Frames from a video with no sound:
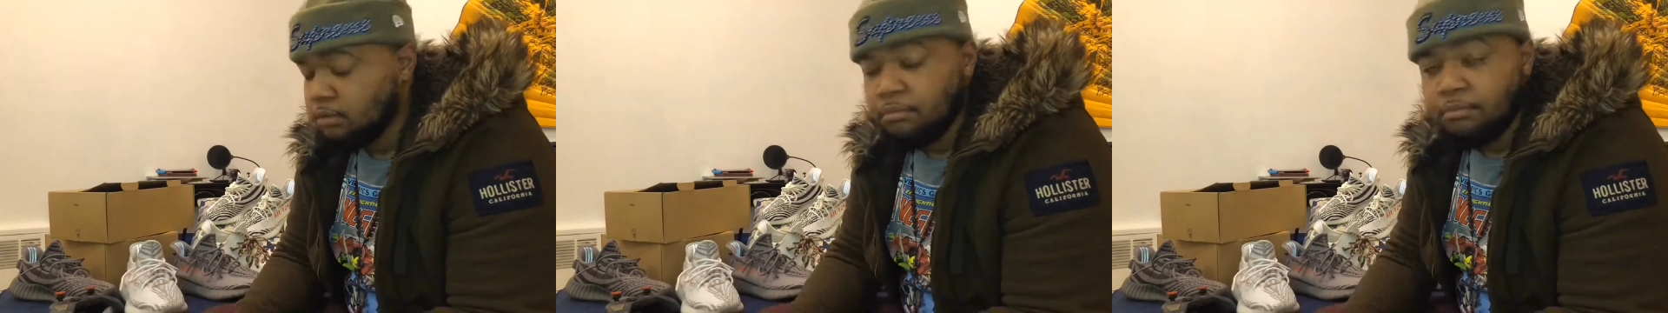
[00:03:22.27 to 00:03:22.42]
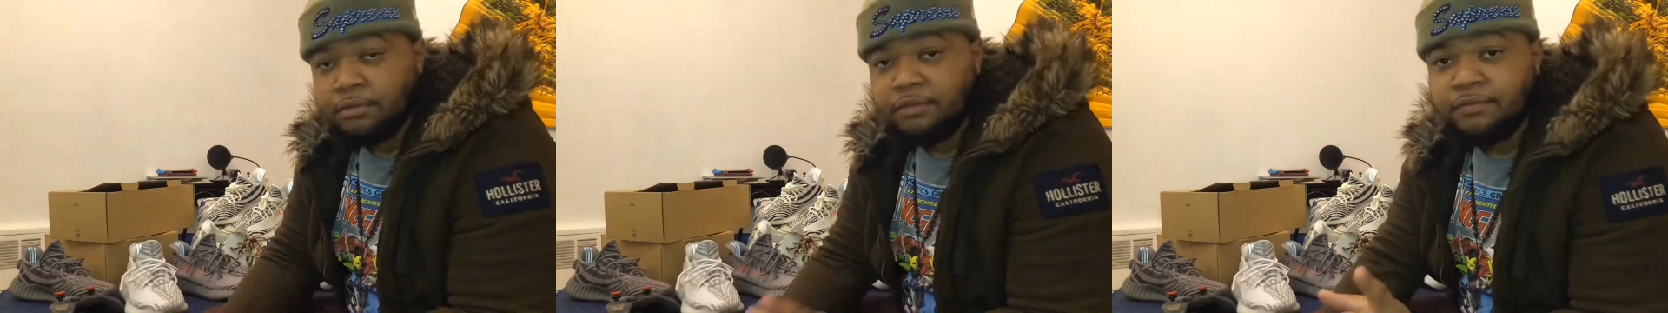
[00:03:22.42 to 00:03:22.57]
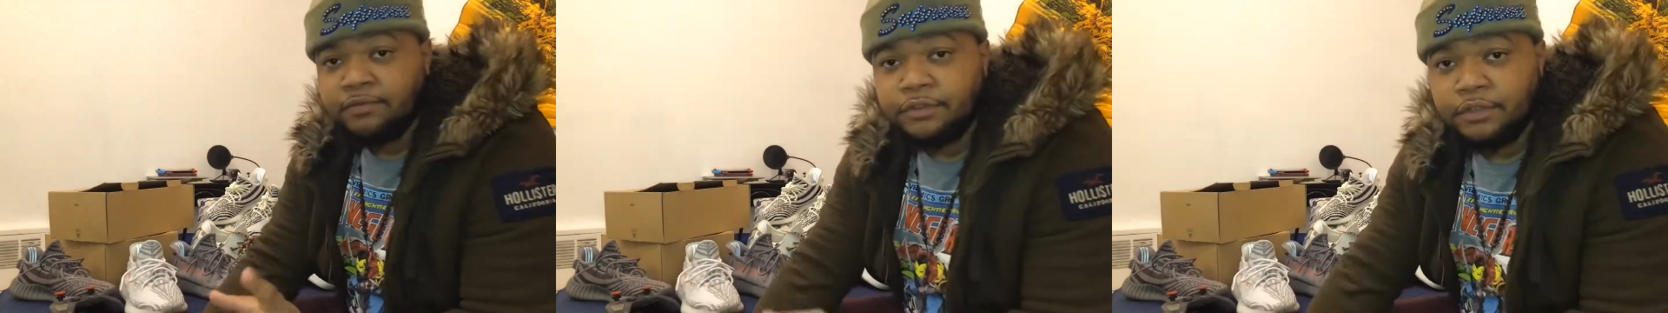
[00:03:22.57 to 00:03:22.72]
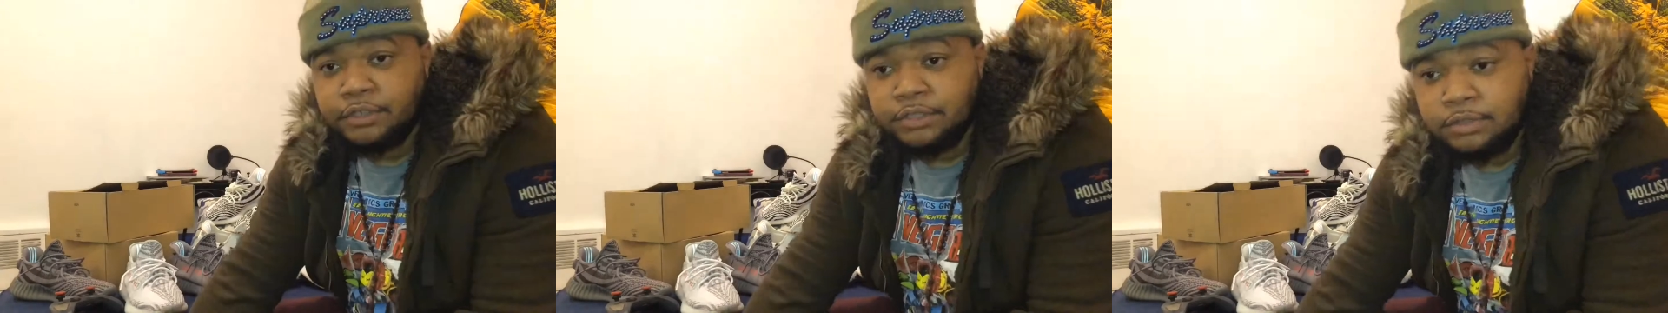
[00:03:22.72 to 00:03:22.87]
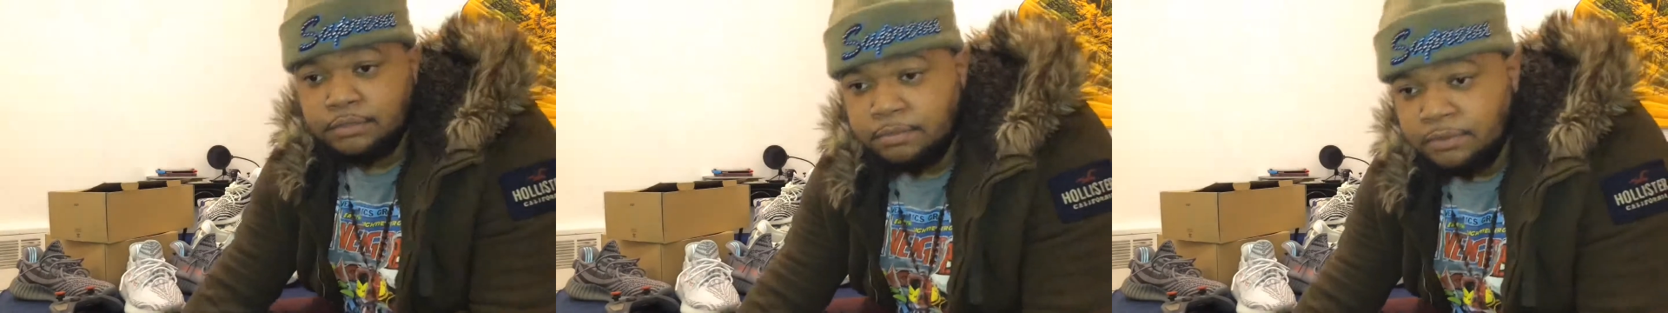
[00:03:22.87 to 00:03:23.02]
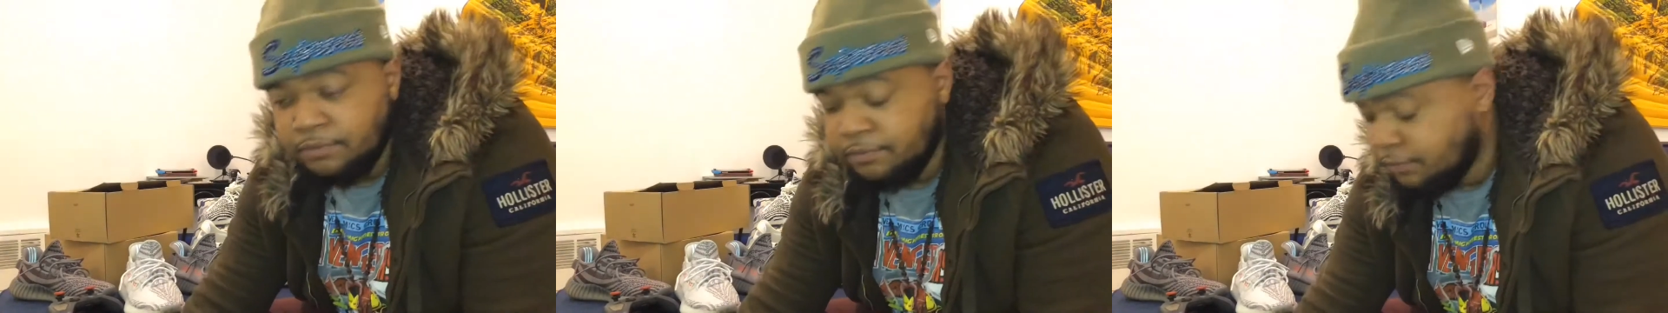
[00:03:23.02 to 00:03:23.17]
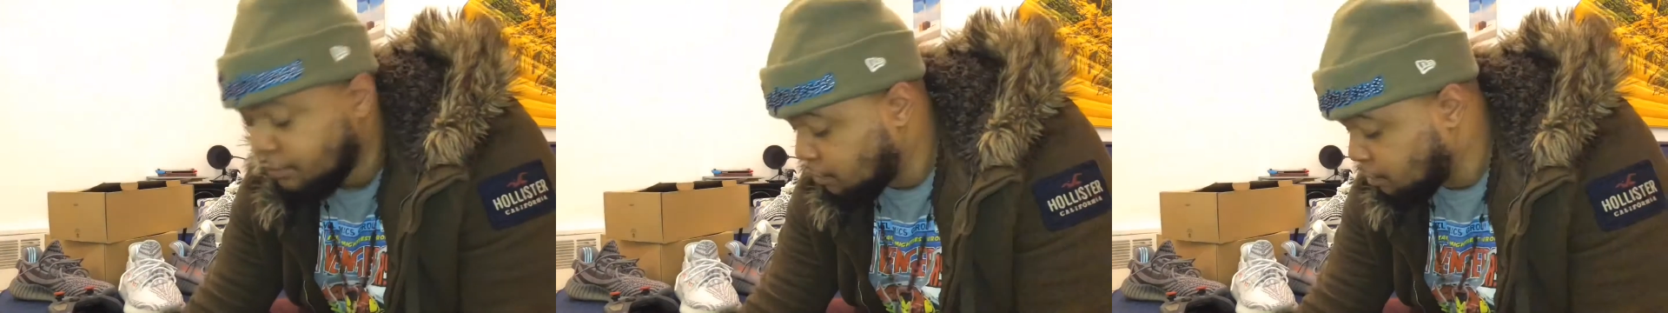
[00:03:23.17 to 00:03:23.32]
But first,
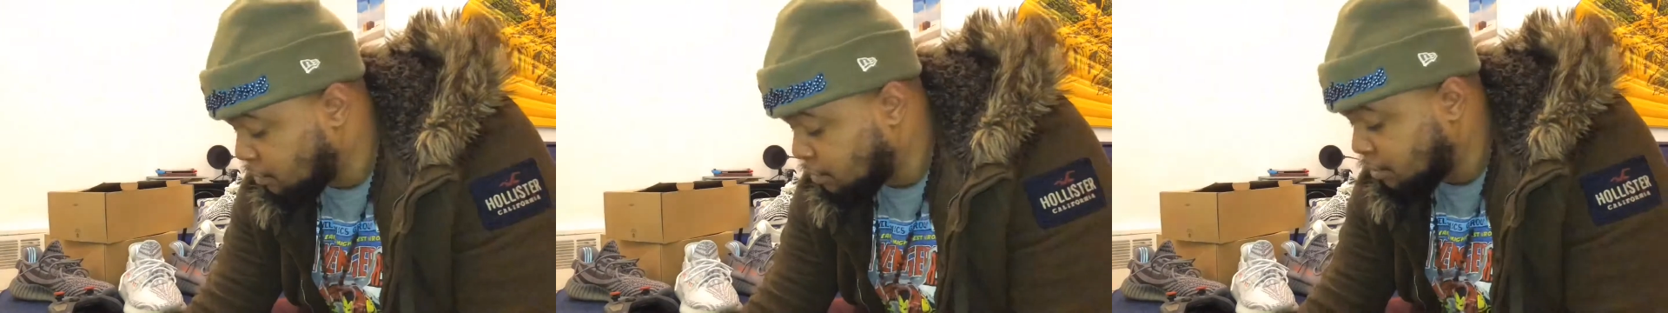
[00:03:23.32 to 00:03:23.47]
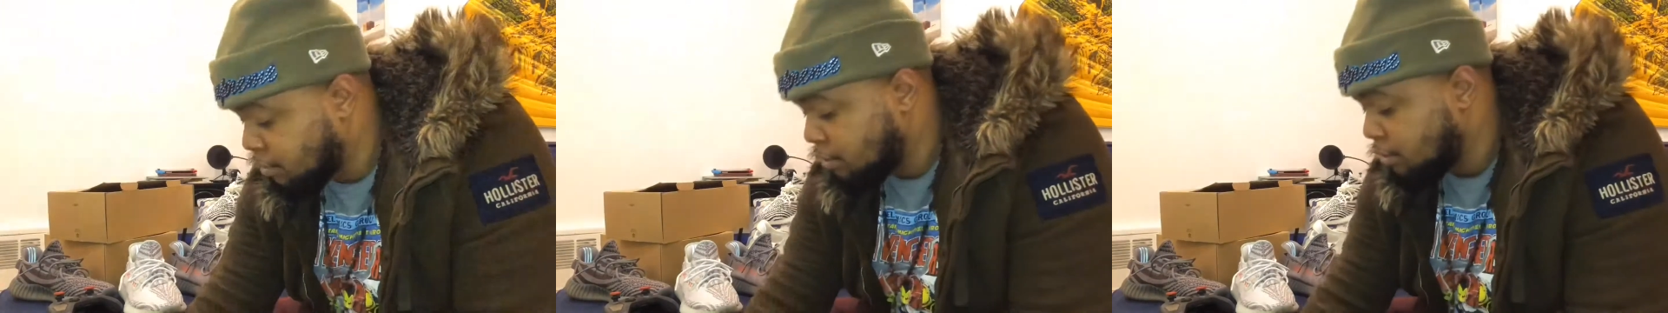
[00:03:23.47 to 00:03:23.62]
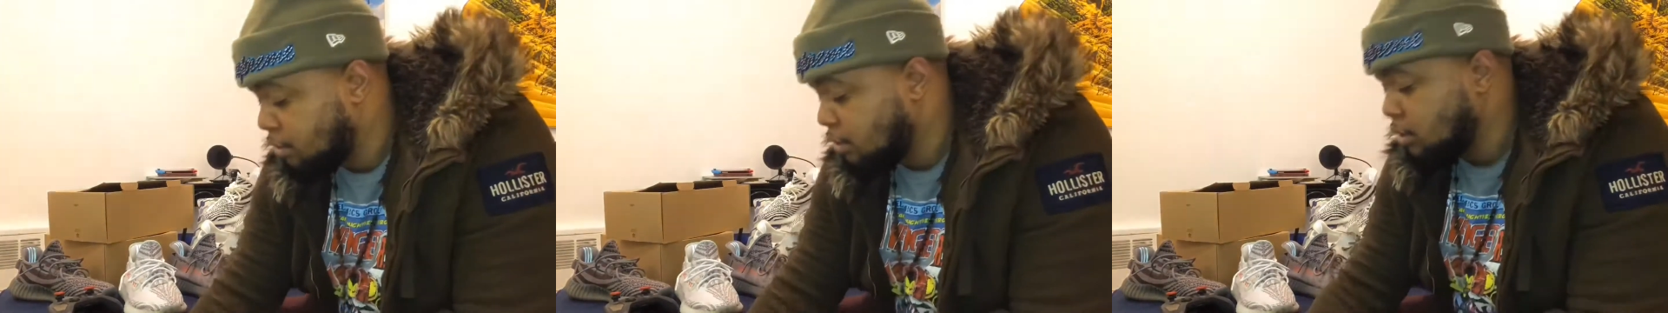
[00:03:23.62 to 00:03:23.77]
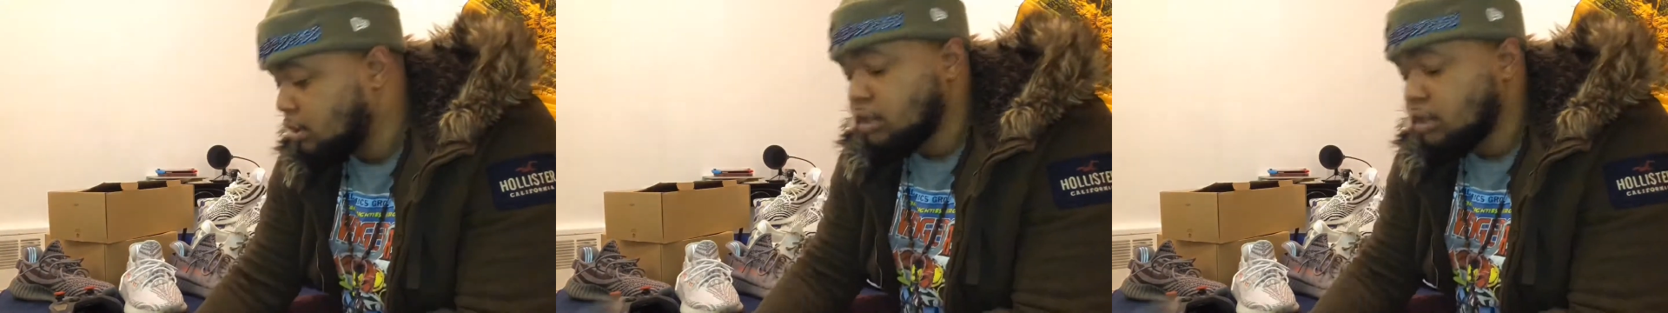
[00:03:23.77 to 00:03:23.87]
before